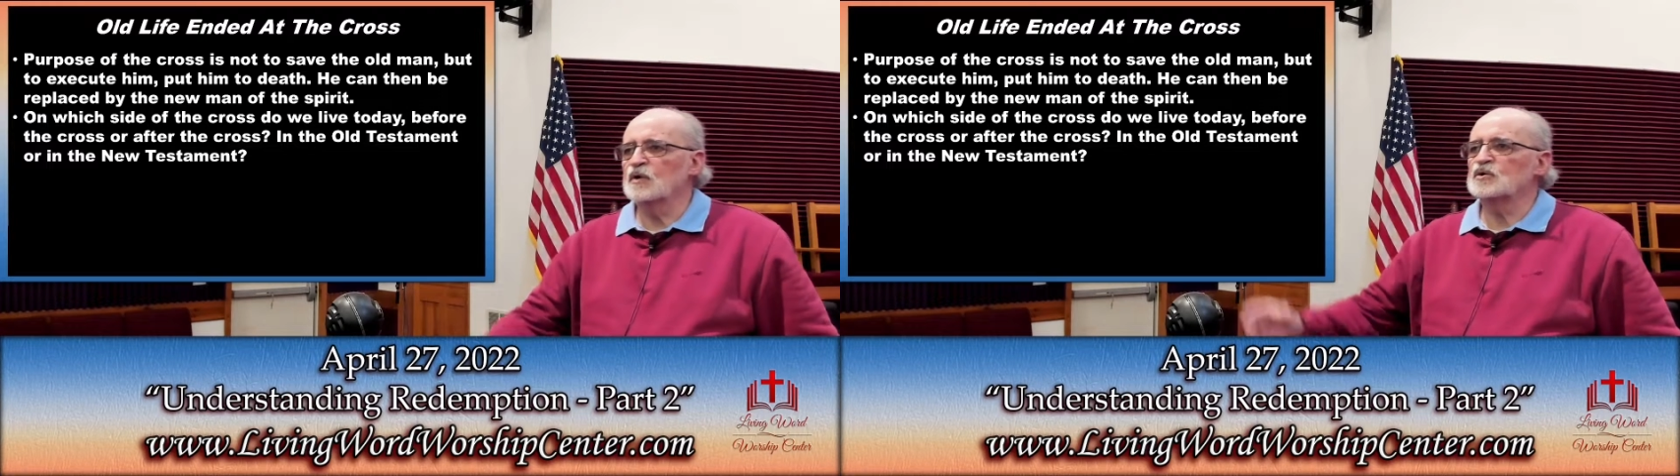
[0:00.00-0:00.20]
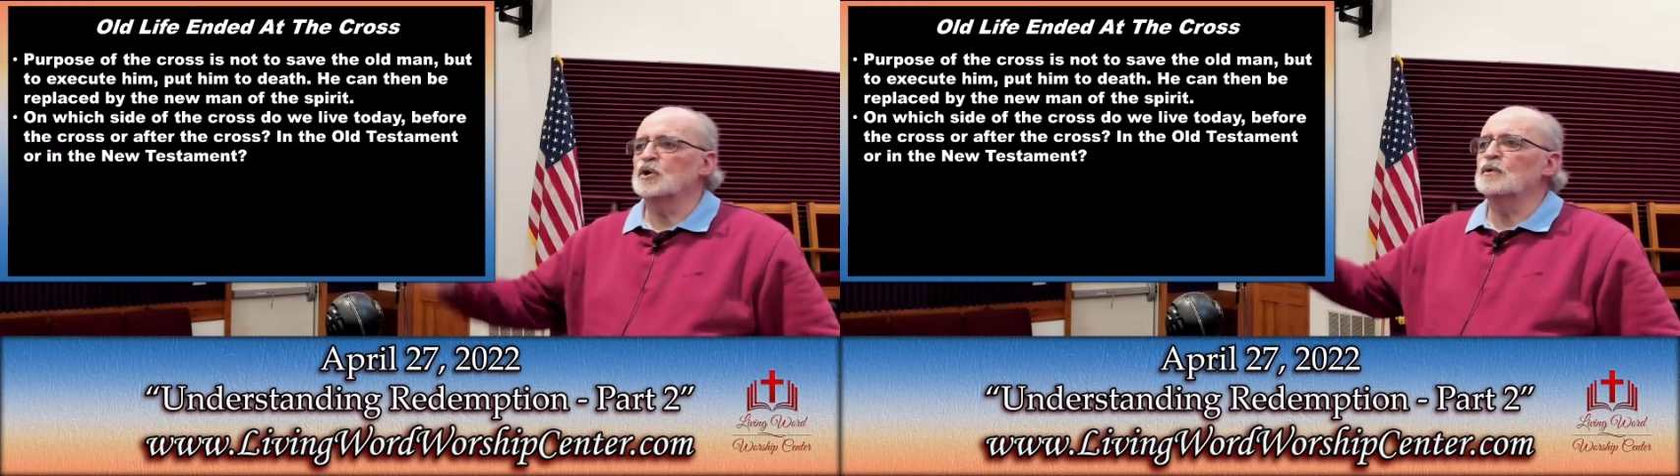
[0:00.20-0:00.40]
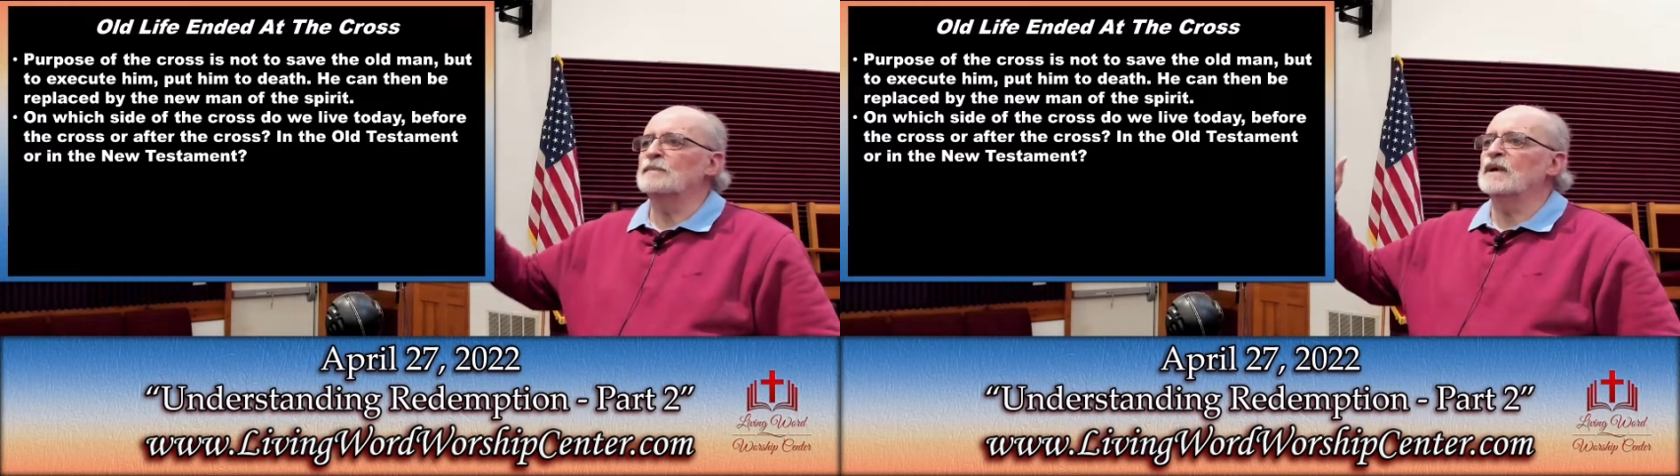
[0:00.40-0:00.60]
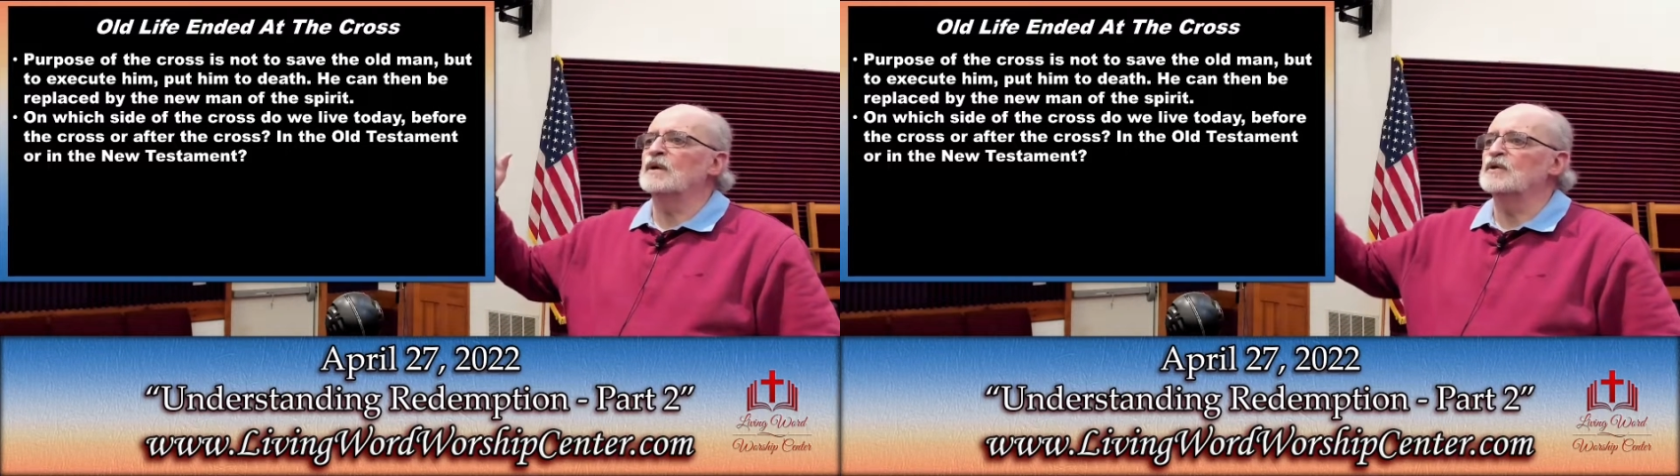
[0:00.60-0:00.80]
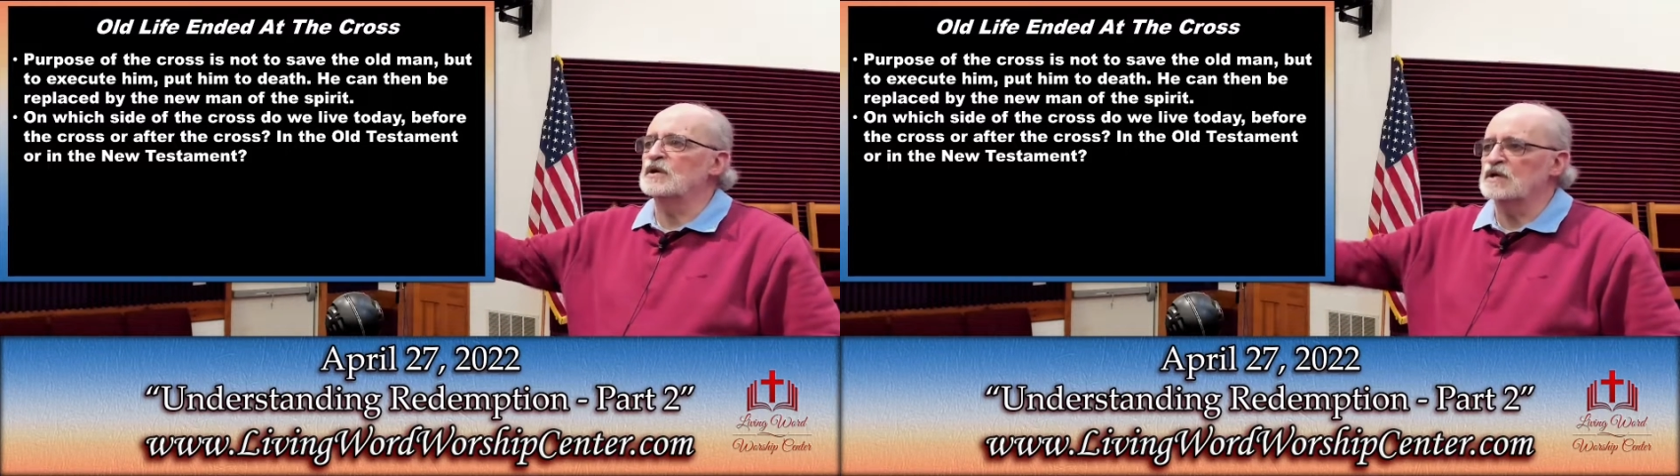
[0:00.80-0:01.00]
2
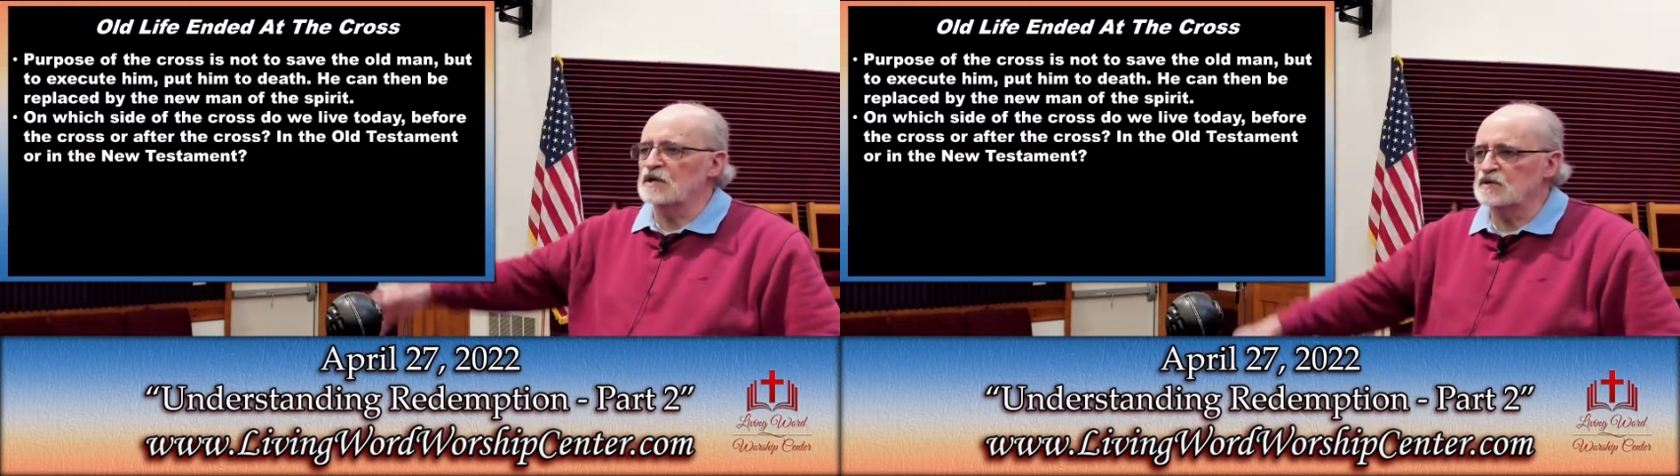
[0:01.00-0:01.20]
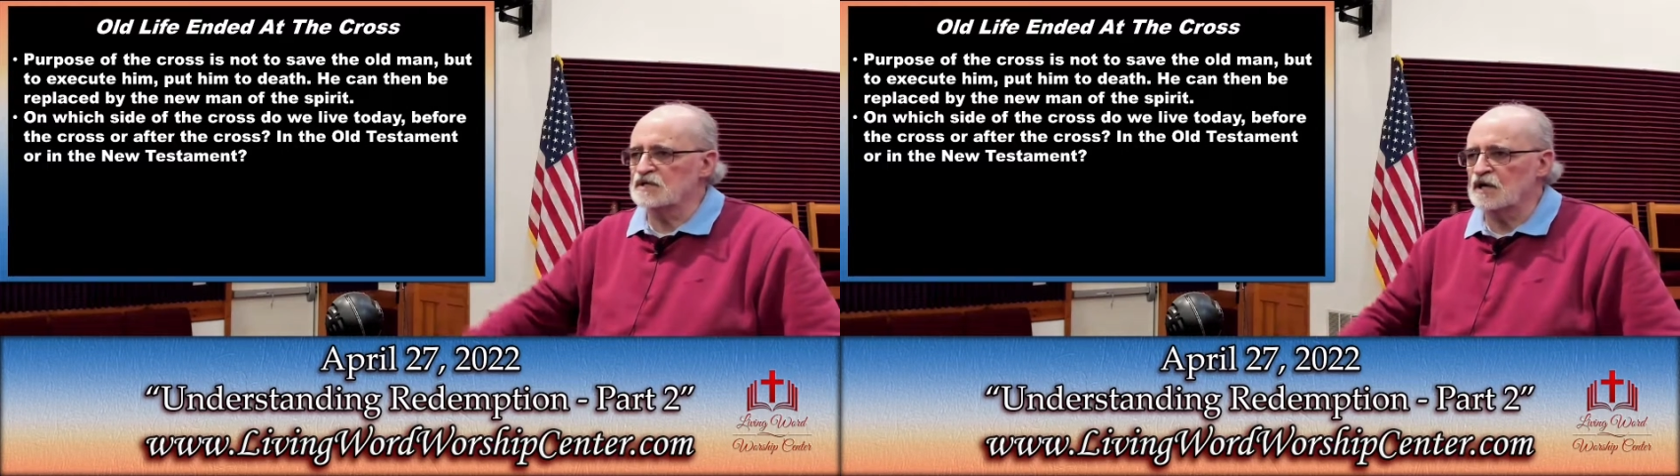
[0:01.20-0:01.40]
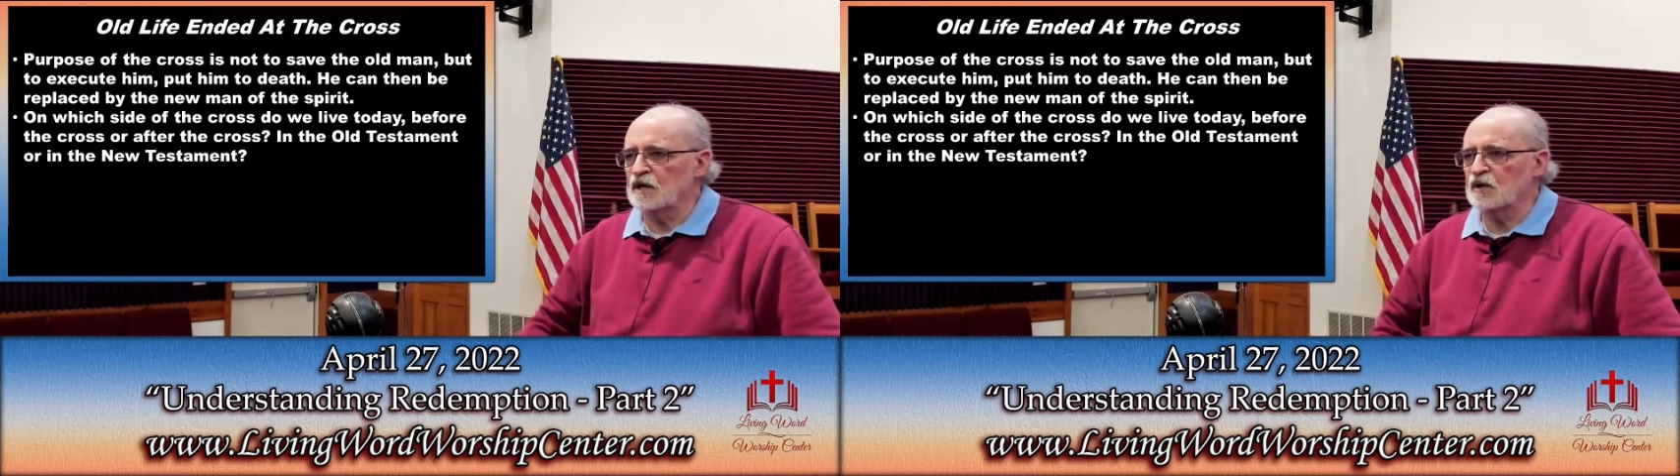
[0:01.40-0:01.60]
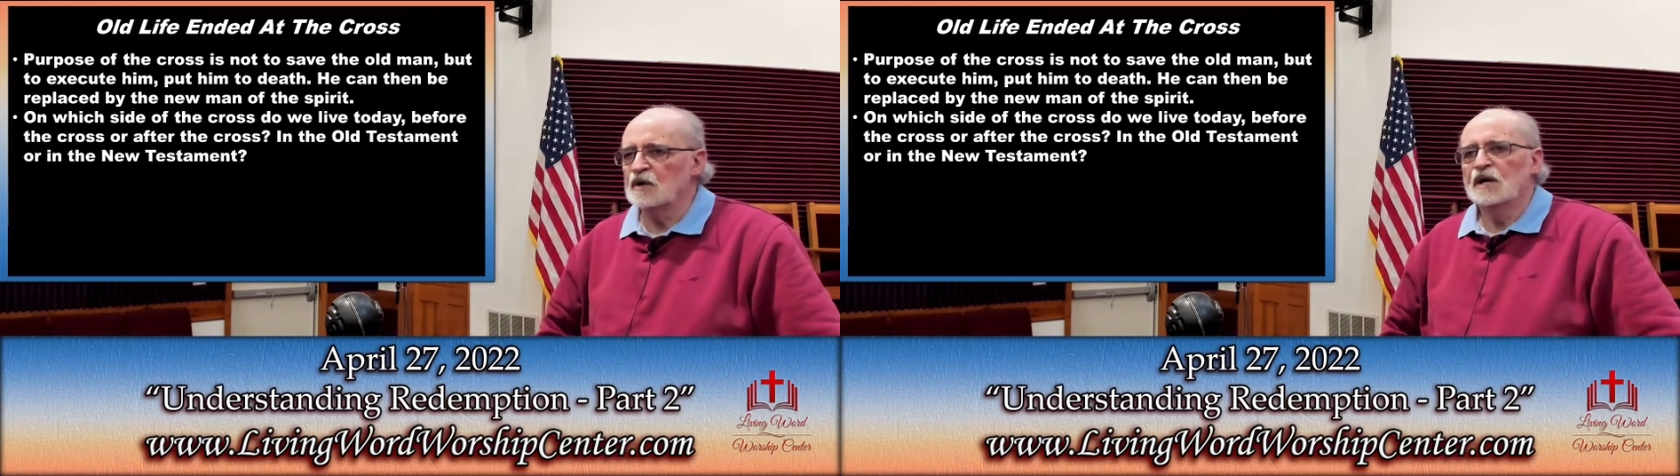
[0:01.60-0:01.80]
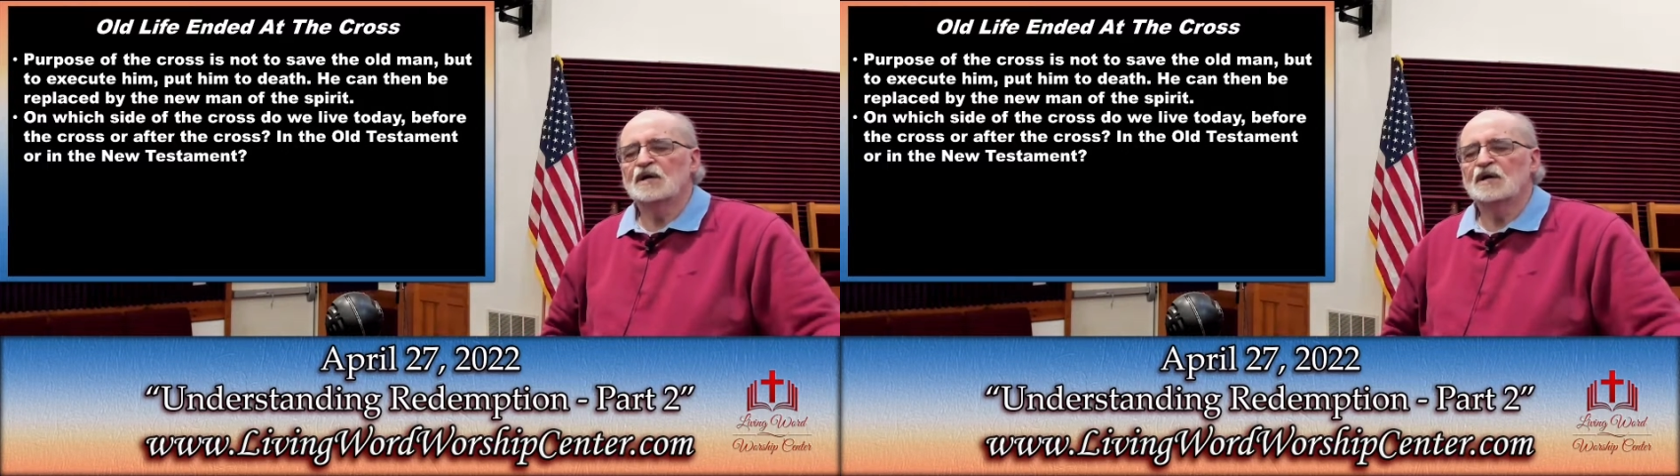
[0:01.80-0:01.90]
million years ago,